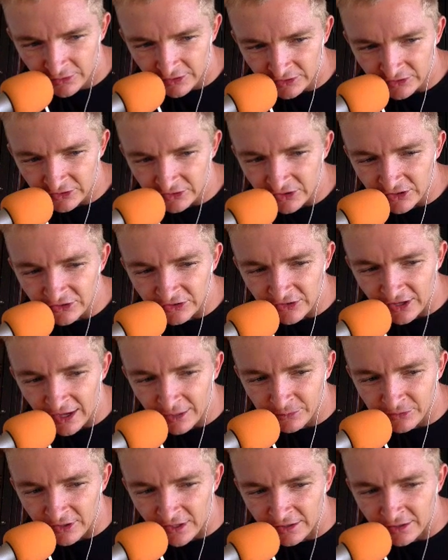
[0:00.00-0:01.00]
This is the
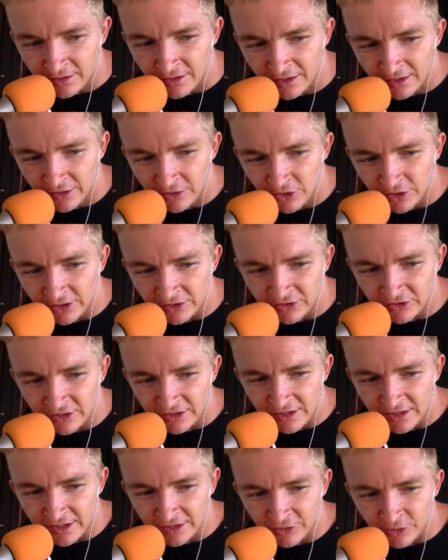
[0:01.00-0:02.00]
Skype's end. You can see
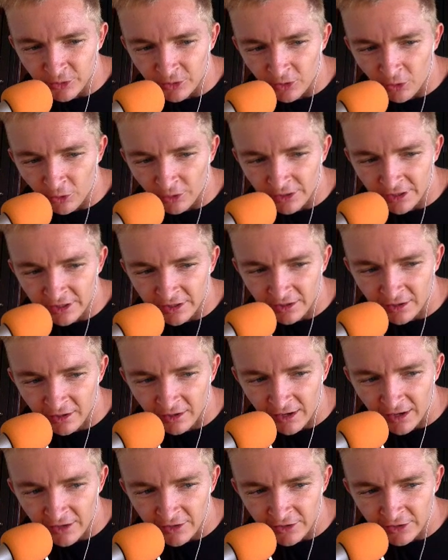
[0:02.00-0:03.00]
that it's recording here,
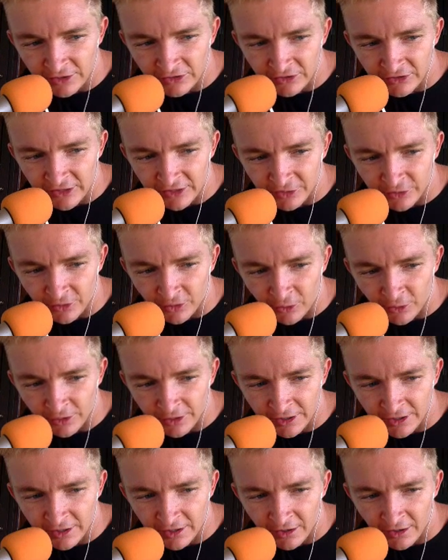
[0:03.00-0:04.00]
and you can see it's
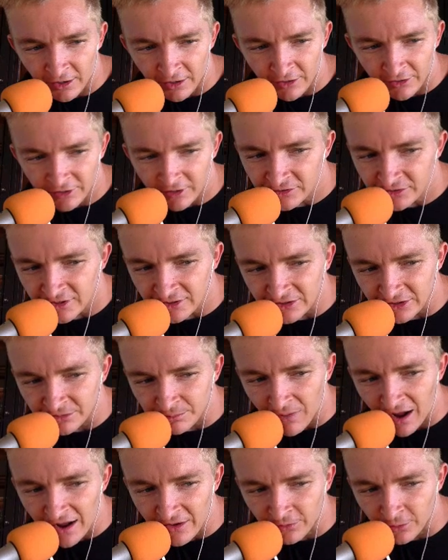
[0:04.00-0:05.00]
recording here because this is
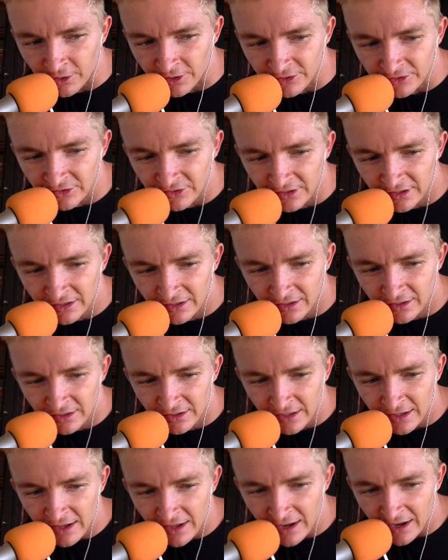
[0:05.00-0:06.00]
my voice.
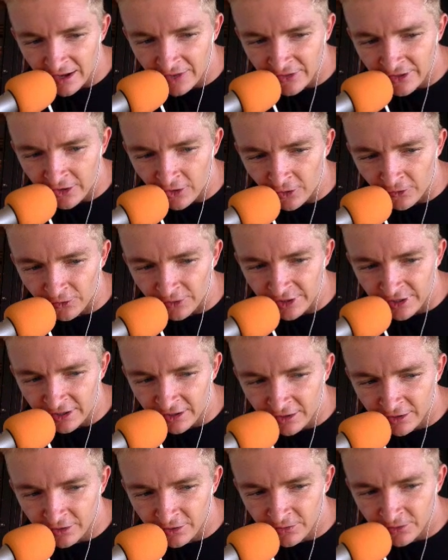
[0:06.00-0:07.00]
And then over
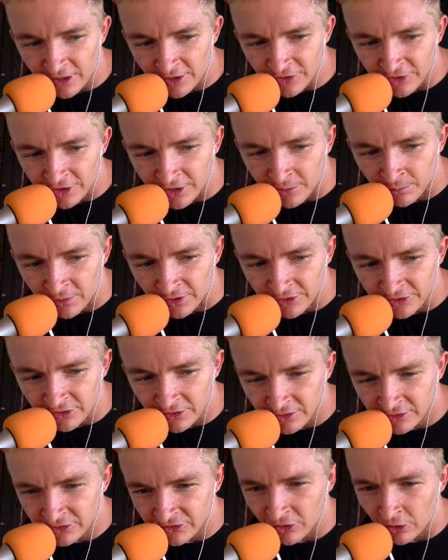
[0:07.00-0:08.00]
here, you've got the numbers.
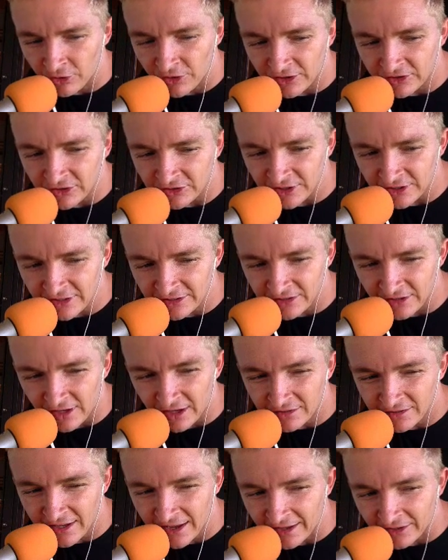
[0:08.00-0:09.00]
So this is
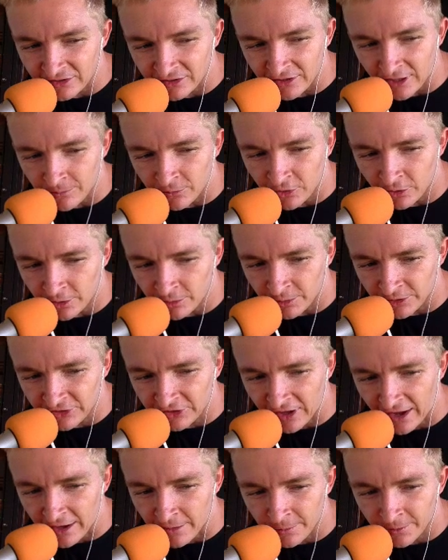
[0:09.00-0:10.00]
a test I'm doing with
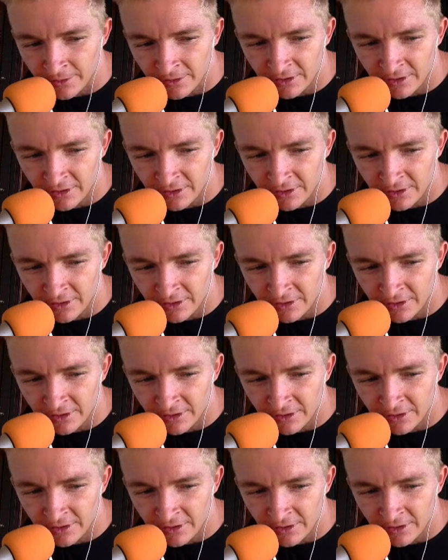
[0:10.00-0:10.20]
Skype.